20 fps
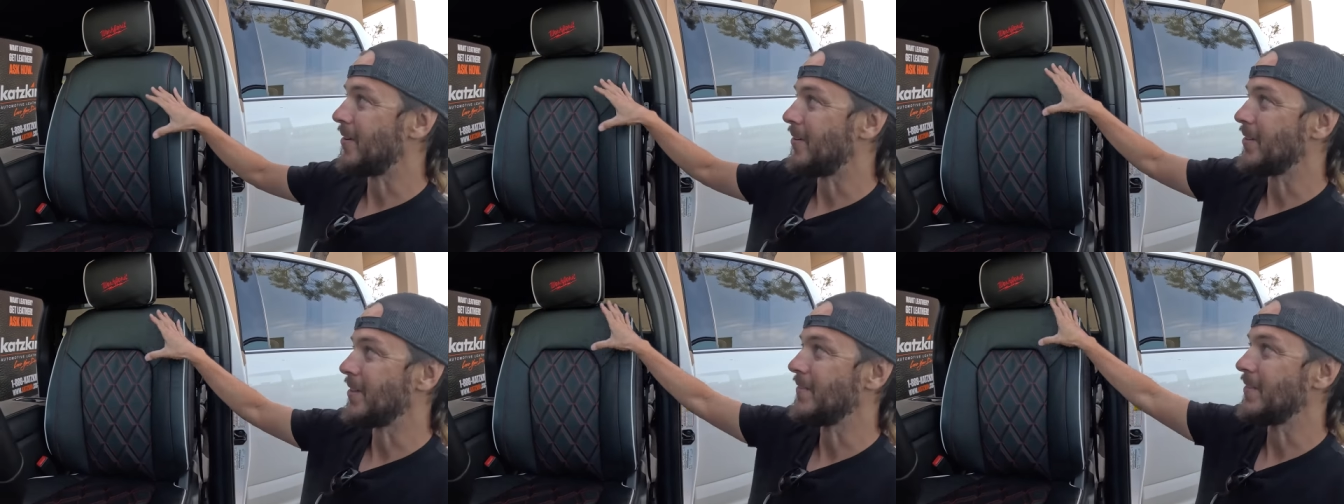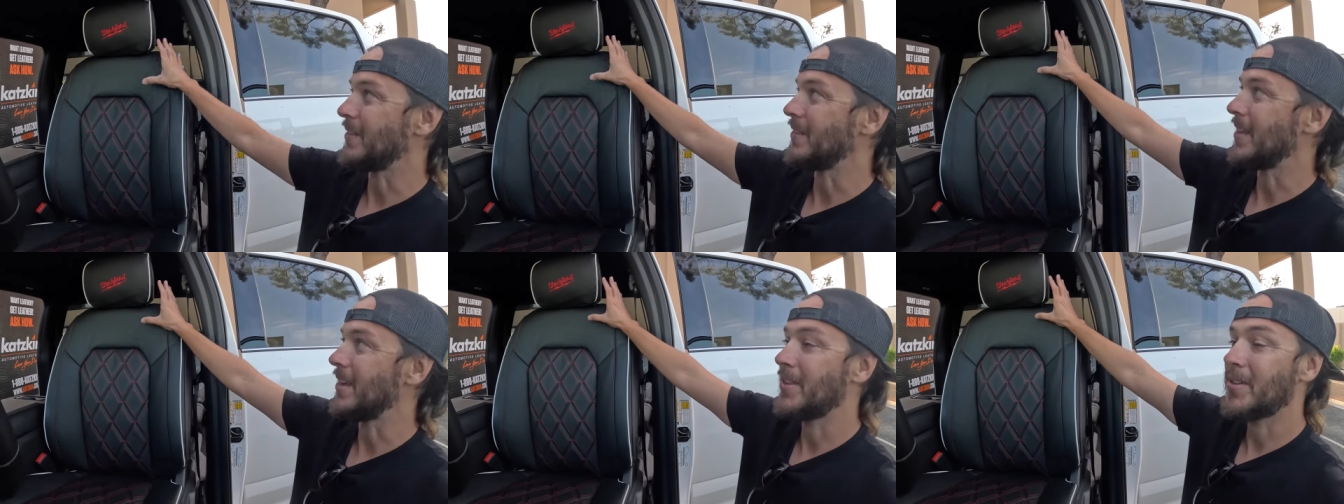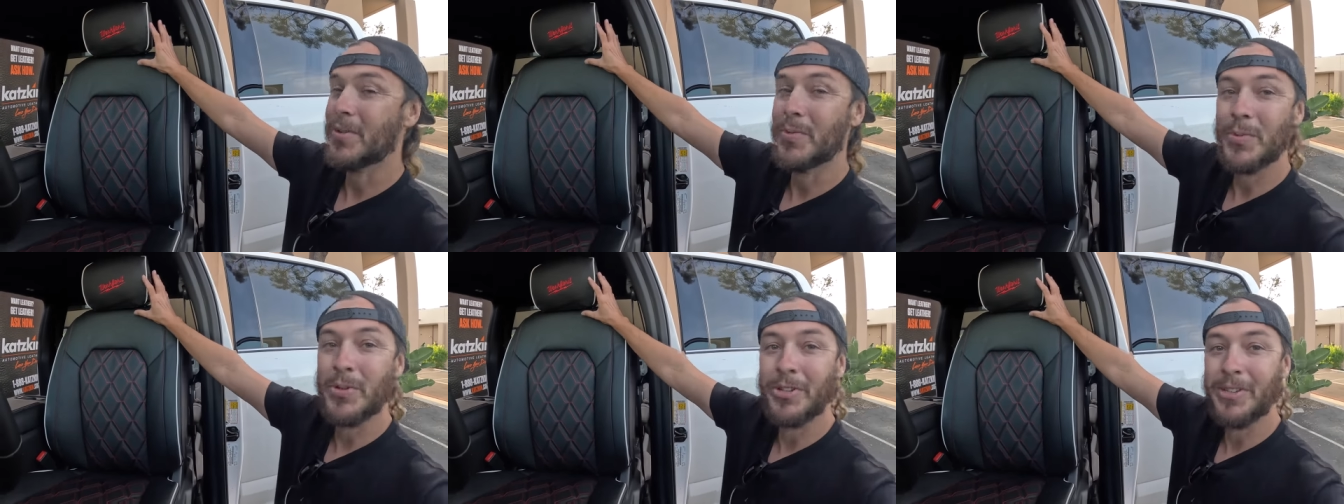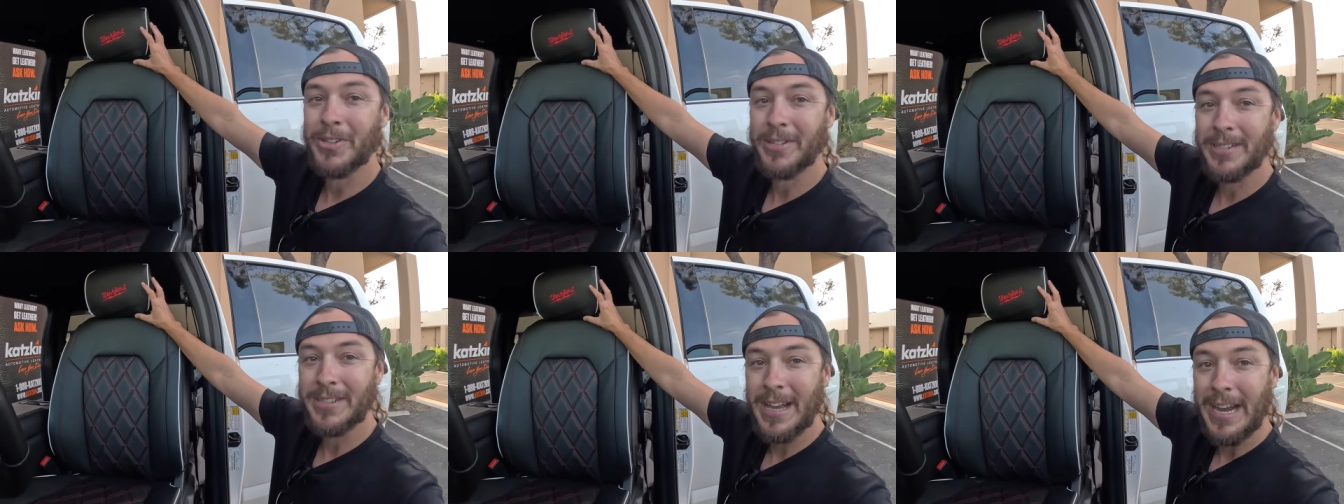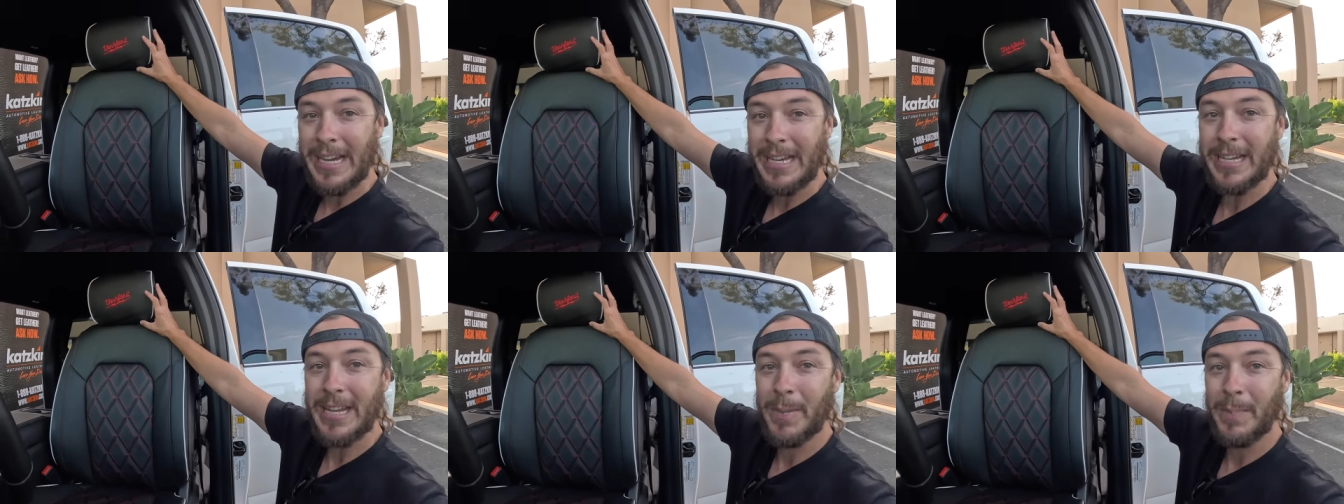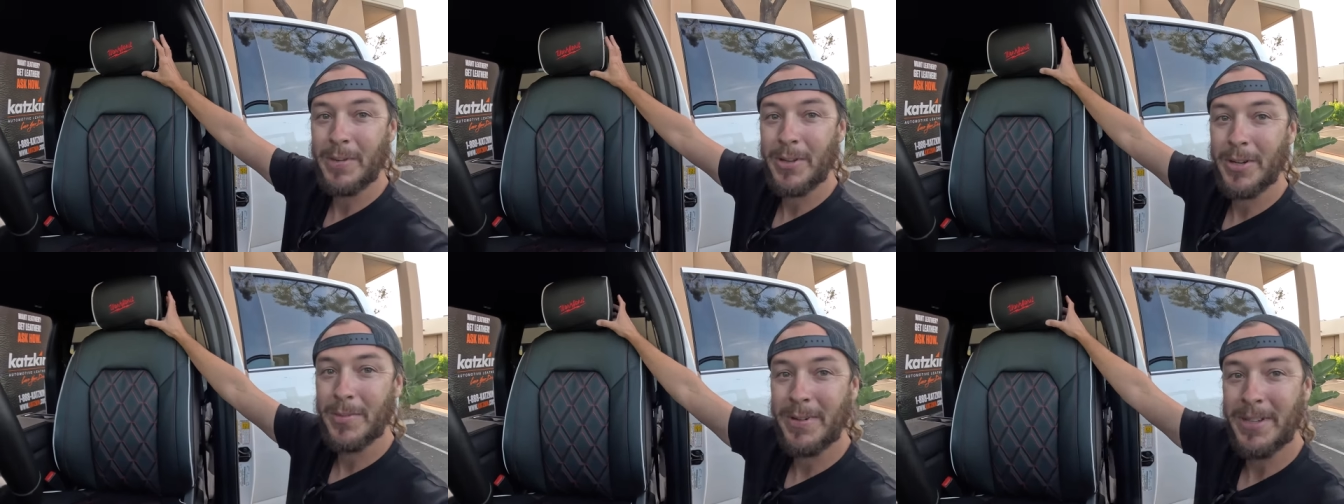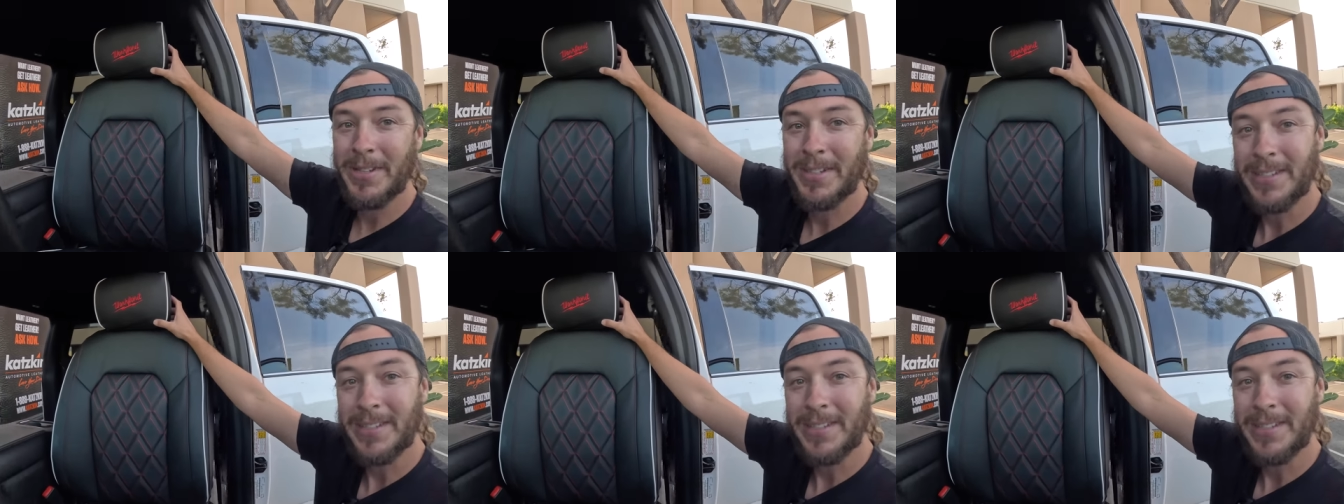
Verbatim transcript: all of the leather will tighten up a little bit.